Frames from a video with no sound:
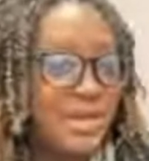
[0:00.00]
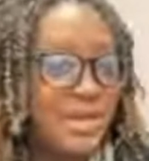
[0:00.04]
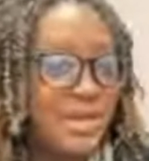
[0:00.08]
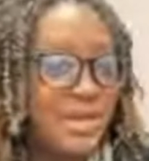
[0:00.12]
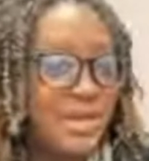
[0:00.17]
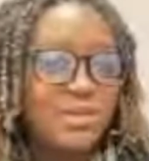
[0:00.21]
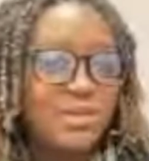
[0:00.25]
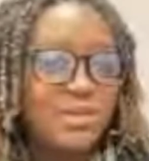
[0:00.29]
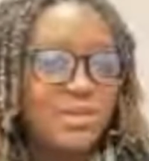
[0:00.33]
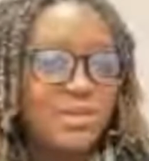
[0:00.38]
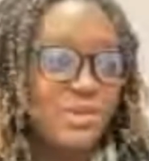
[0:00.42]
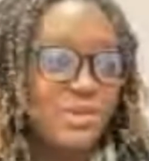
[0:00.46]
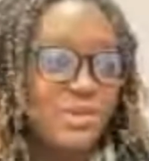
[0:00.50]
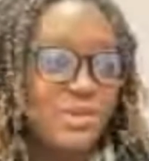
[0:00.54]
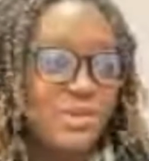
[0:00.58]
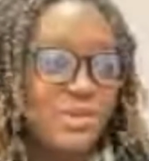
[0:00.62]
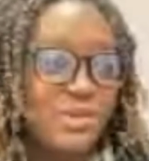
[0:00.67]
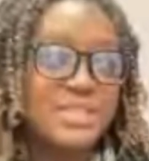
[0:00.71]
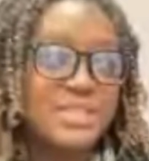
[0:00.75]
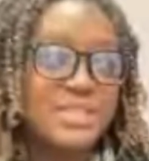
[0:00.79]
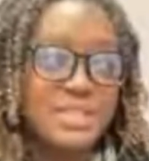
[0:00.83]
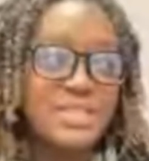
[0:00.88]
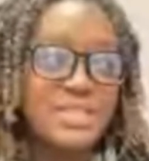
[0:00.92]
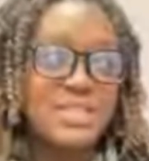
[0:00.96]
I see
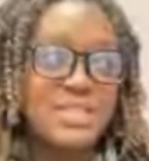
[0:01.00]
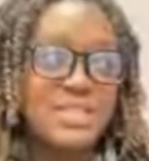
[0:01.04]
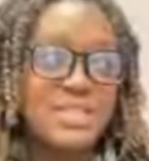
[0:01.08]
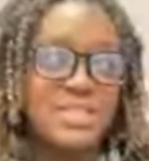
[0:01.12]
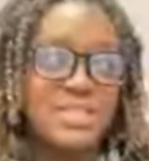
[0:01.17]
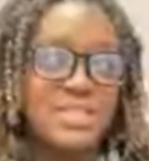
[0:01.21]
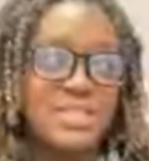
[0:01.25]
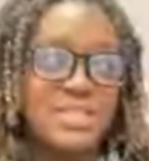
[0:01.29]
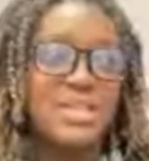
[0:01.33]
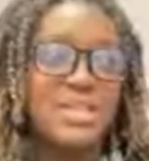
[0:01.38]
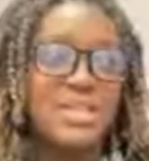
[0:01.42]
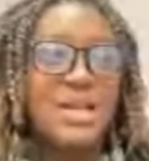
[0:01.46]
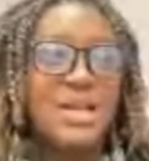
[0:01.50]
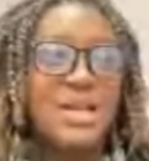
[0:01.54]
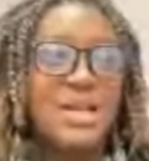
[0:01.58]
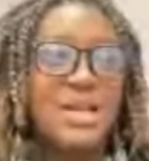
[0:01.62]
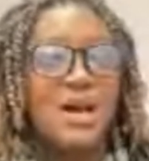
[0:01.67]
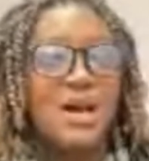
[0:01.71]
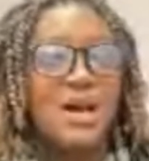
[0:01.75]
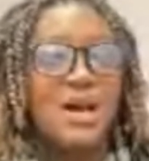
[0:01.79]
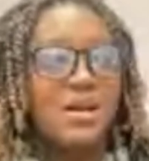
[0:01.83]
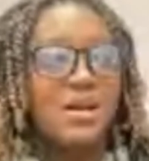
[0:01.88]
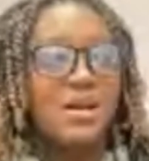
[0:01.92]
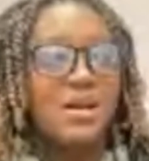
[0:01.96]
all of that
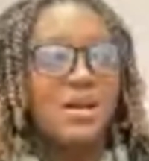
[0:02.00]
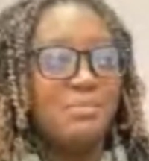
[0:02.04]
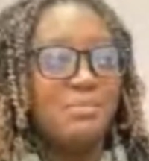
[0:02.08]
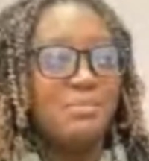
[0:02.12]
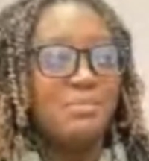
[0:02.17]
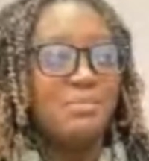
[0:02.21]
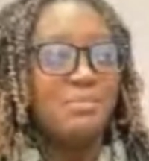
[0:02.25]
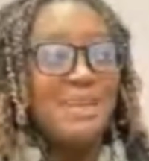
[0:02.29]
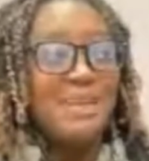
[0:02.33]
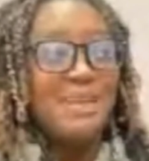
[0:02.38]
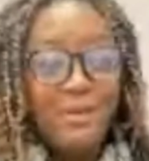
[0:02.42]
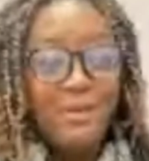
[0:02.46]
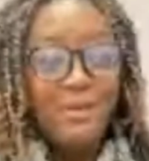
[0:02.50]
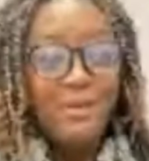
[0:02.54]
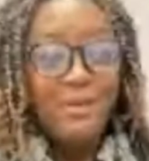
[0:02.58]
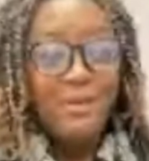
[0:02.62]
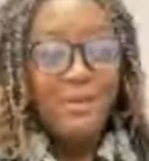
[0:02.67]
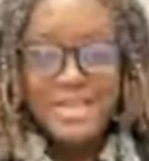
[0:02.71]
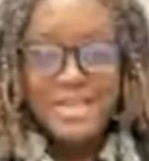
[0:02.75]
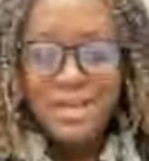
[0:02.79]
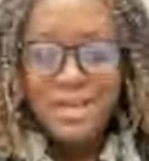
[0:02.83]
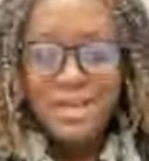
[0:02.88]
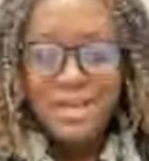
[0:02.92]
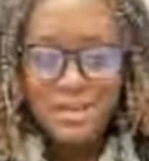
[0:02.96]
and I'm still
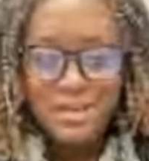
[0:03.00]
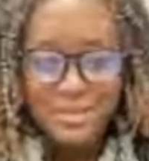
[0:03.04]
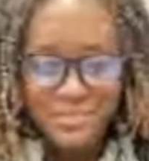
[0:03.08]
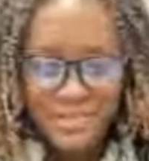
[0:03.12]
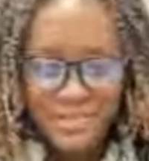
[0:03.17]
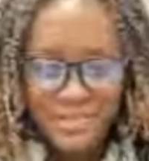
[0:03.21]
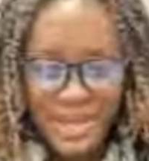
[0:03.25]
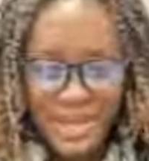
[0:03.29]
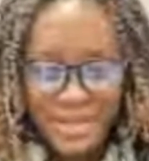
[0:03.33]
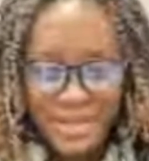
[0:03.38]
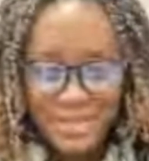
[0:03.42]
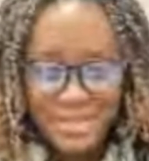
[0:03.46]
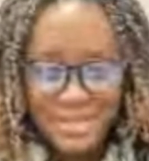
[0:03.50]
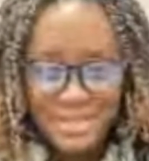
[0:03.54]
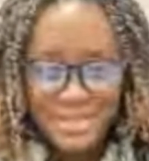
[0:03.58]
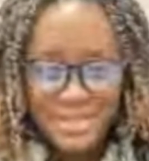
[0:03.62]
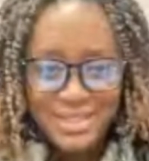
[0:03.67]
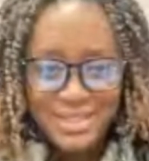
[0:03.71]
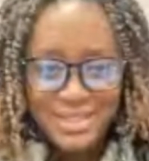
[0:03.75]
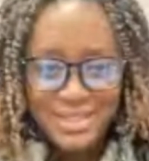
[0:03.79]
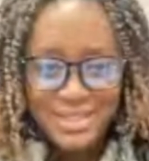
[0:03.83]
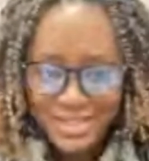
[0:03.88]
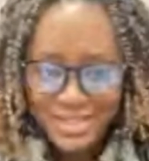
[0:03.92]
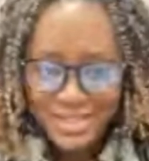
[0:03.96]
working on those things,
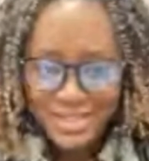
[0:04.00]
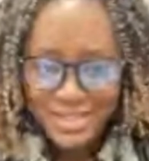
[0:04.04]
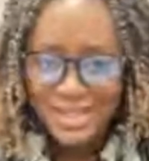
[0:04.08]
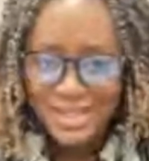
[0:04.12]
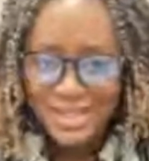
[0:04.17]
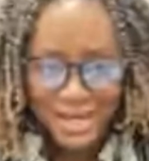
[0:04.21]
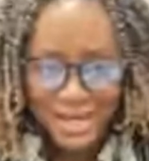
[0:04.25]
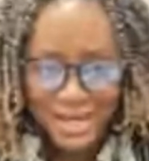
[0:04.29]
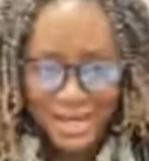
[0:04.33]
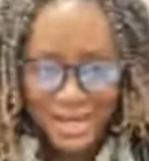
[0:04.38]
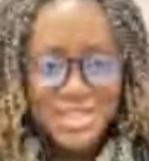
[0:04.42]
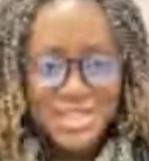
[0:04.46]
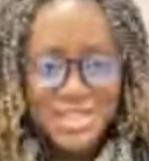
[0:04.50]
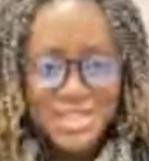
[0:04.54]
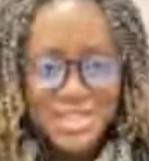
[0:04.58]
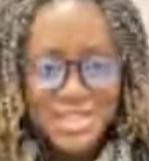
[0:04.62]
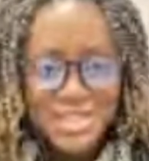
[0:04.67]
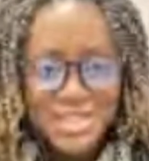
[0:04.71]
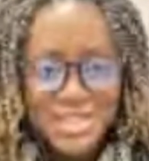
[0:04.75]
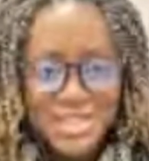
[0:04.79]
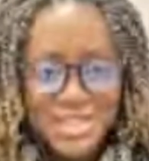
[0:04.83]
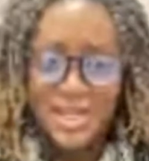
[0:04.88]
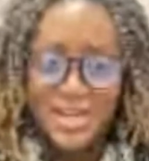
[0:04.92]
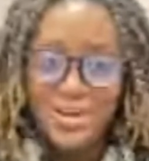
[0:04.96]
but I'm just saying
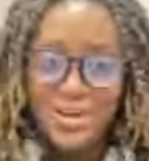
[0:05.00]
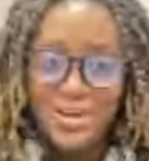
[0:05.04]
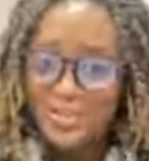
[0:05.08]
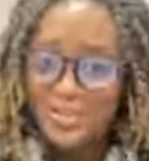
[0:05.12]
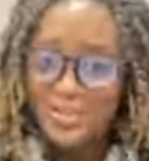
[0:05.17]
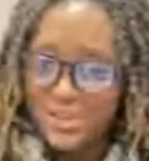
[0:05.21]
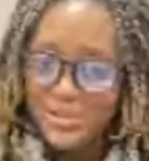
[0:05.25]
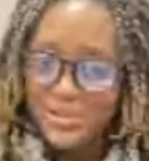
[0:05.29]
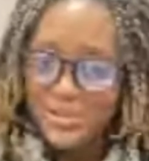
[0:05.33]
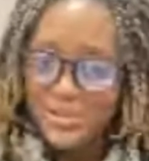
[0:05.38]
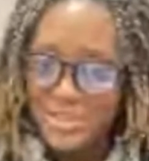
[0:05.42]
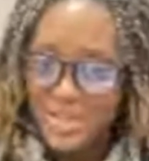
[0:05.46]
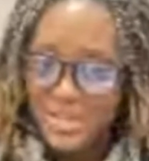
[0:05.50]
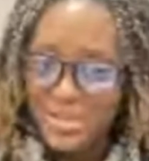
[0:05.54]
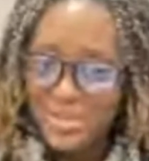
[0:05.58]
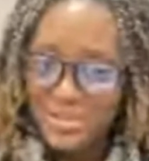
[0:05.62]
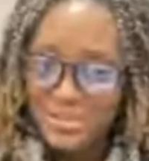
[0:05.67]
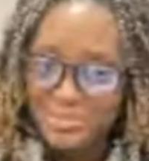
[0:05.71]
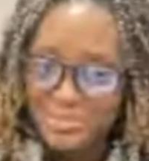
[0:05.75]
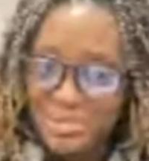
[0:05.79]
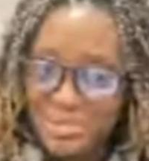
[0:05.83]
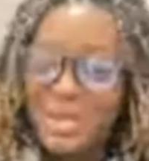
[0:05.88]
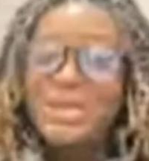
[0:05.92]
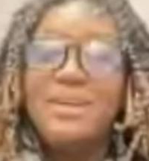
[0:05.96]
like,
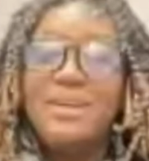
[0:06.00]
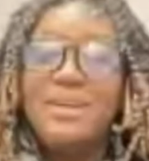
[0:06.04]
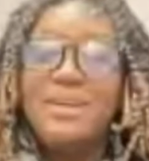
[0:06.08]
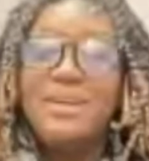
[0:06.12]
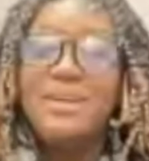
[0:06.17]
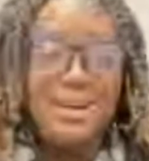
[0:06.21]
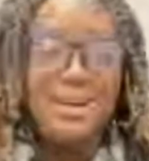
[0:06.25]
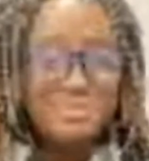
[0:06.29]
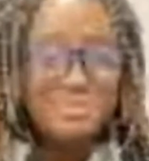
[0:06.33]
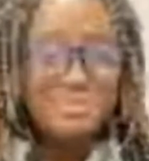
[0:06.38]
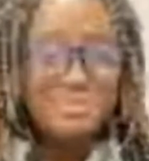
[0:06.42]
aware.